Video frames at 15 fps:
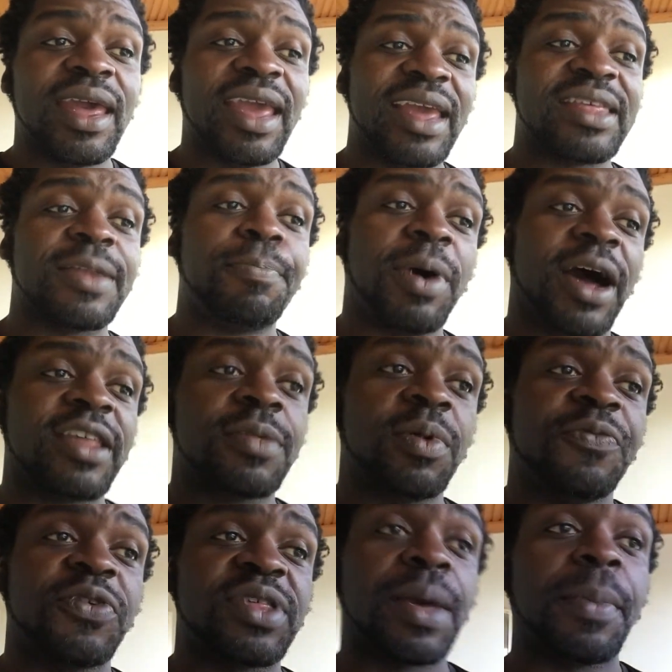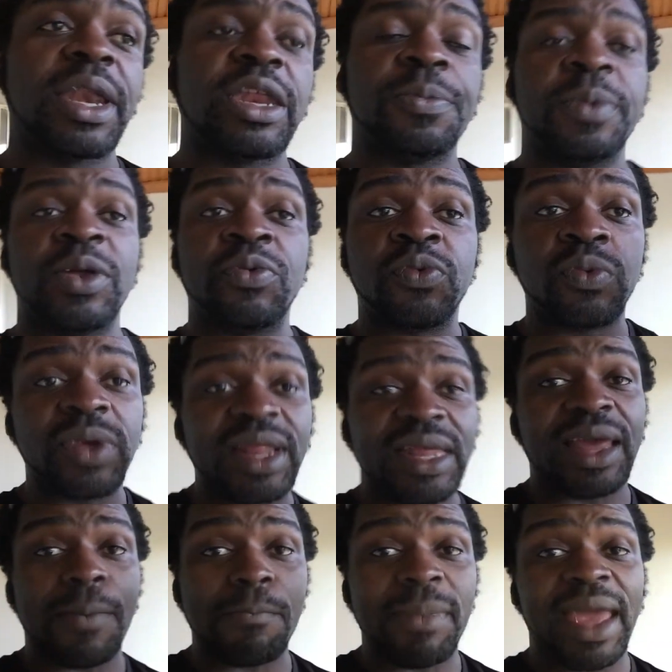Is it possible for somebody to be
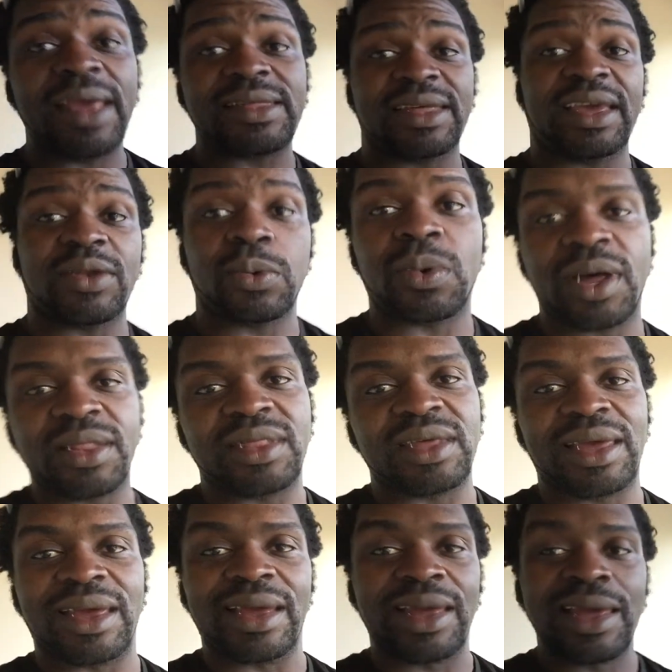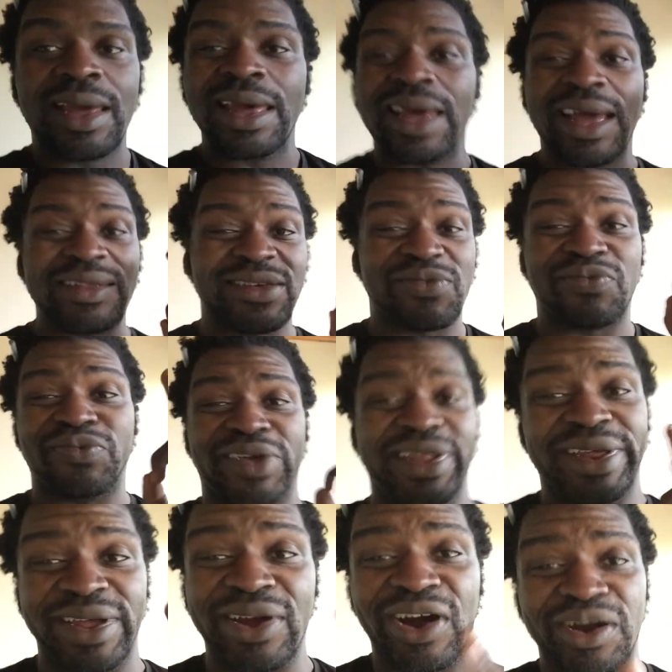really amazing at one thing and just
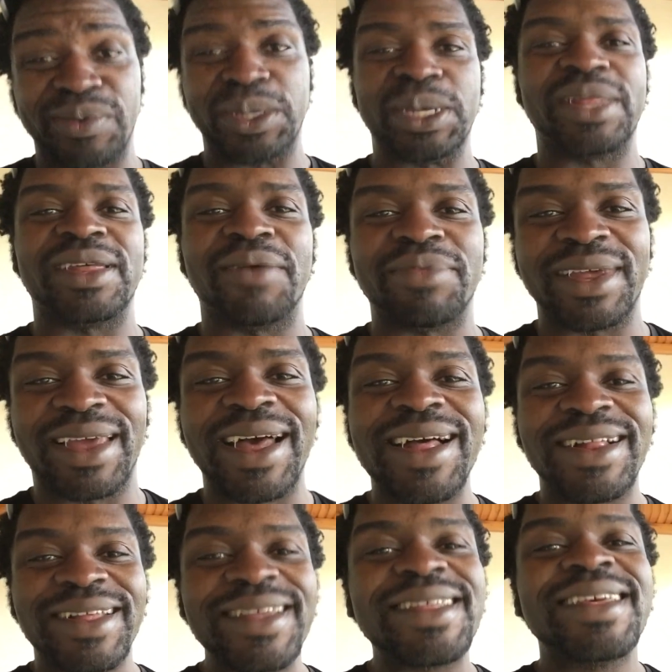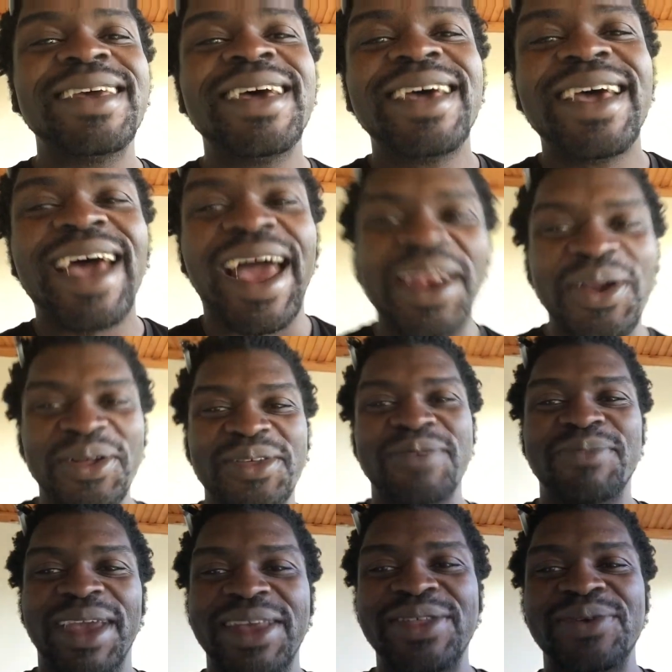really garbage at something else? And also
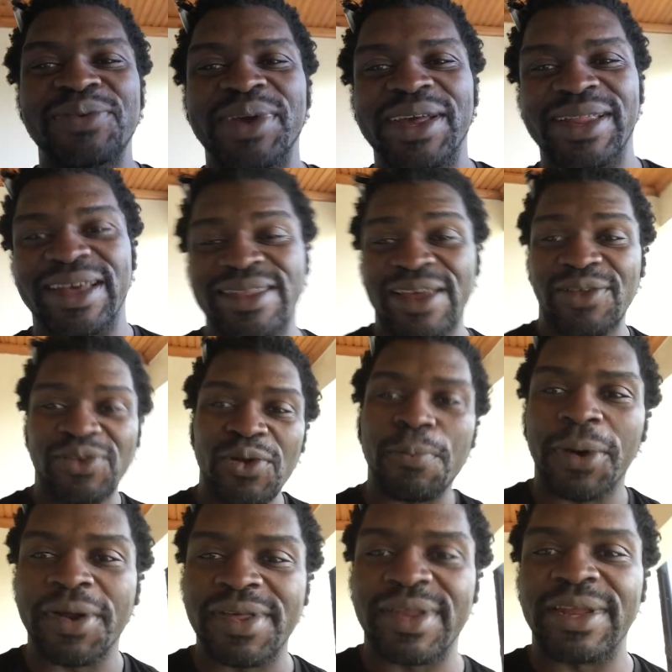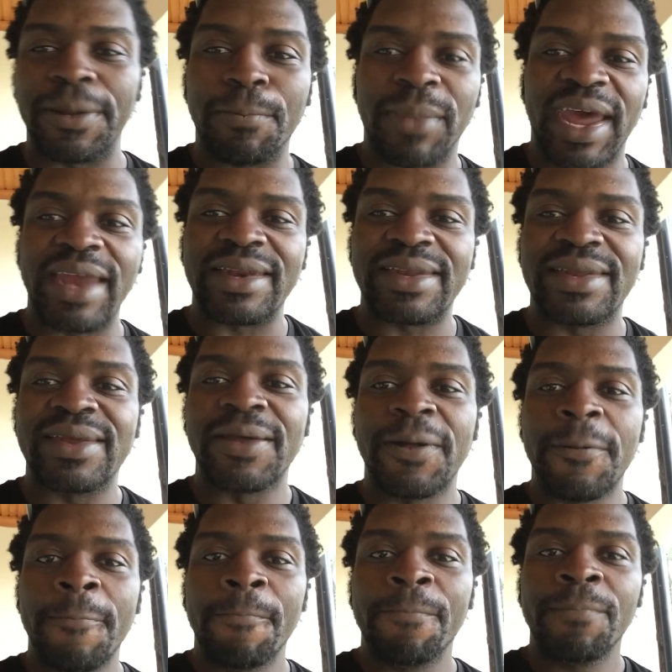makes you realize that you personally might
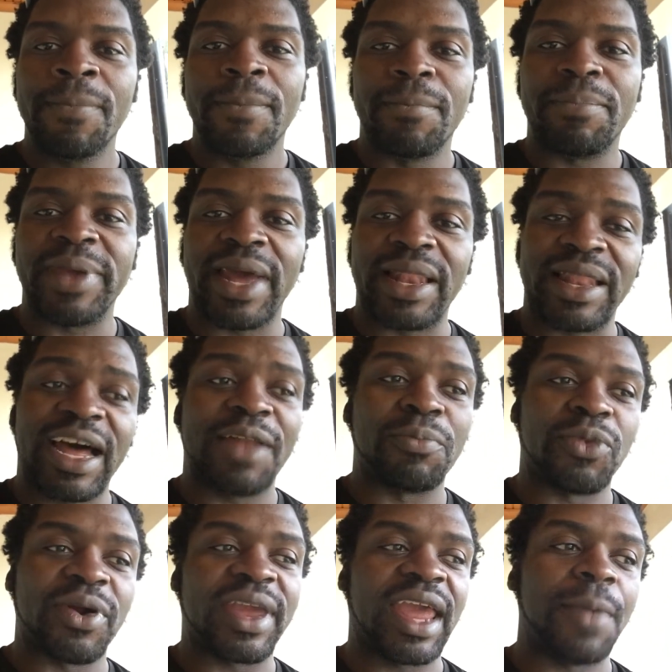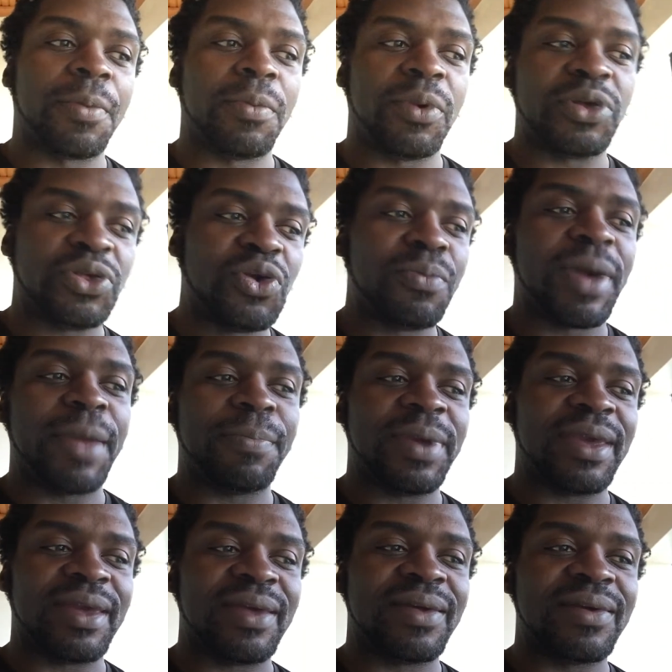be a lot more capable. You might
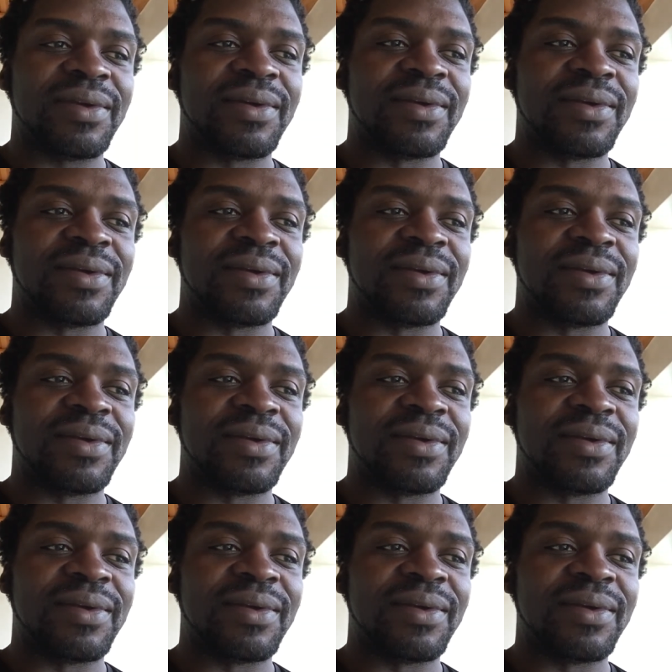be